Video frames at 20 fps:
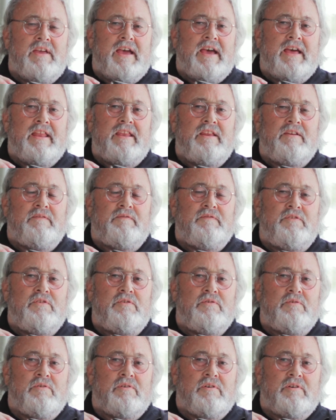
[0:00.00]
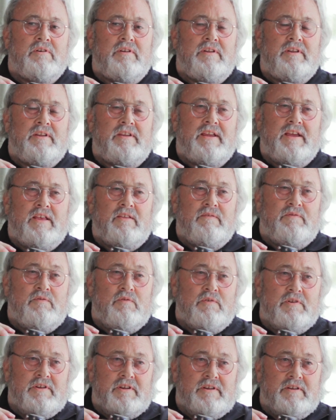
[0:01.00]
that if you're in
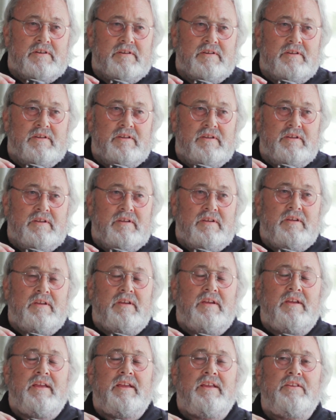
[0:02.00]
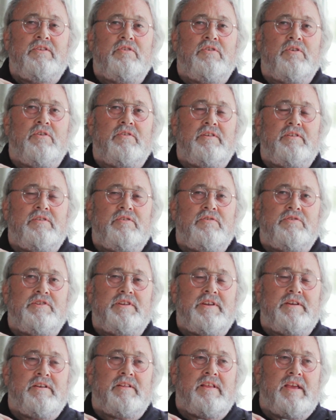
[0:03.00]
California and you go to U
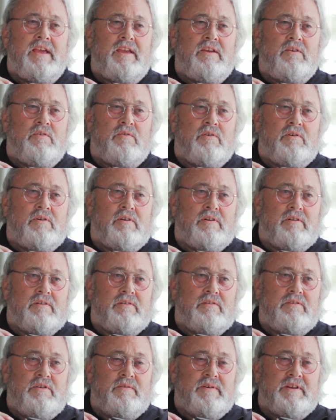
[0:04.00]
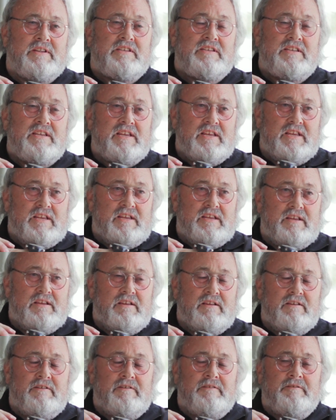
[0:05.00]
C L A or U S C,
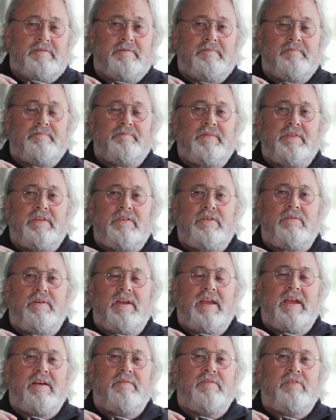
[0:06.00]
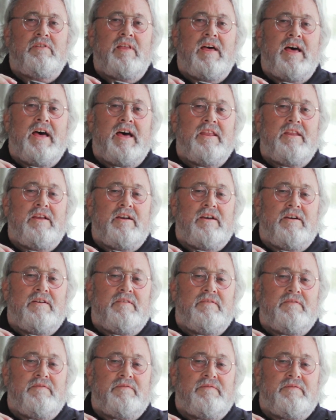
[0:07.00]
you have a lot
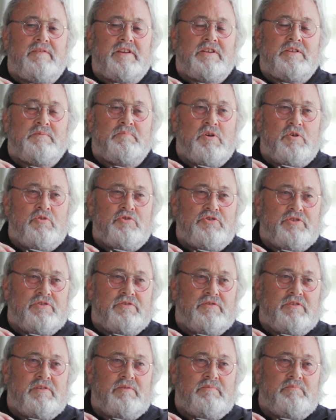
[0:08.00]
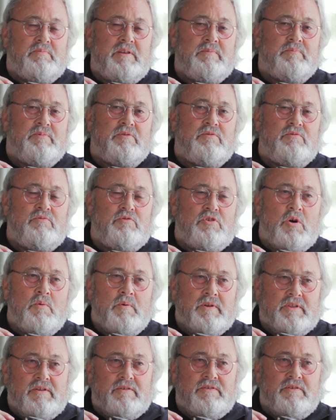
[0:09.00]
of exposure to people who know
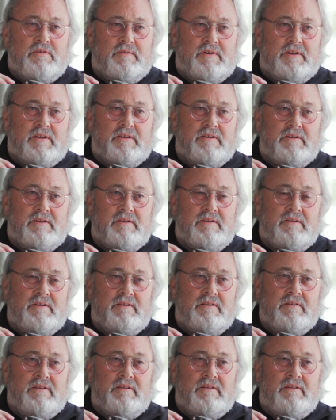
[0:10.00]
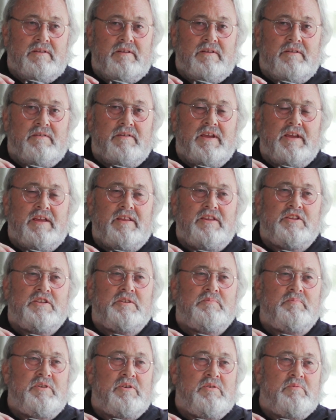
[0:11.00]
what they're doing. Right. Okay, the
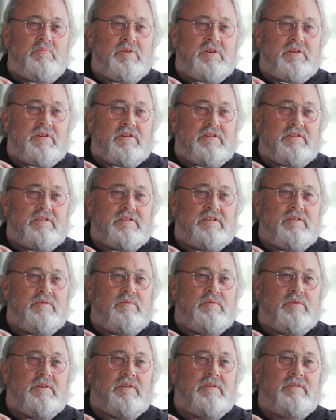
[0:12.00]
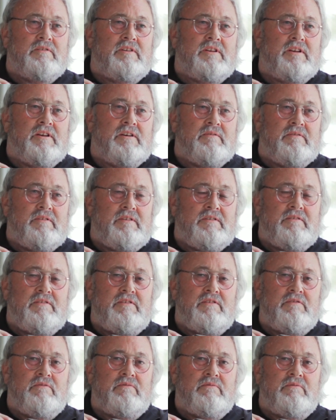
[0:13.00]
Spielbergs of the world, you know, you,
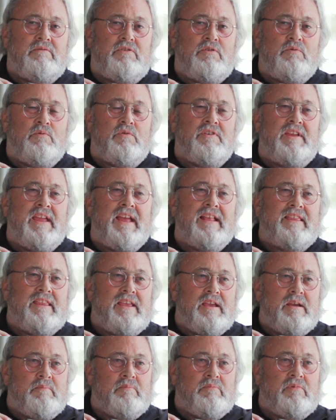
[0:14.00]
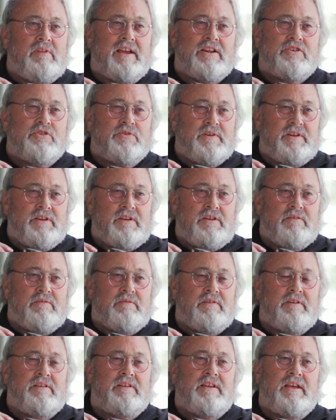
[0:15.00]
you, you will get them lecturing you
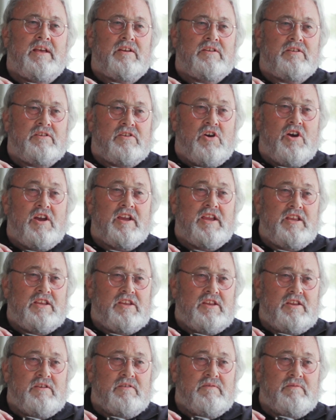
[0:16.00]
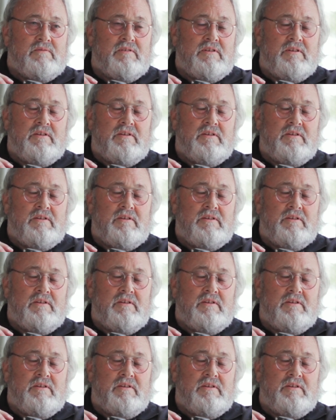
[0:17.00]
and talking to you.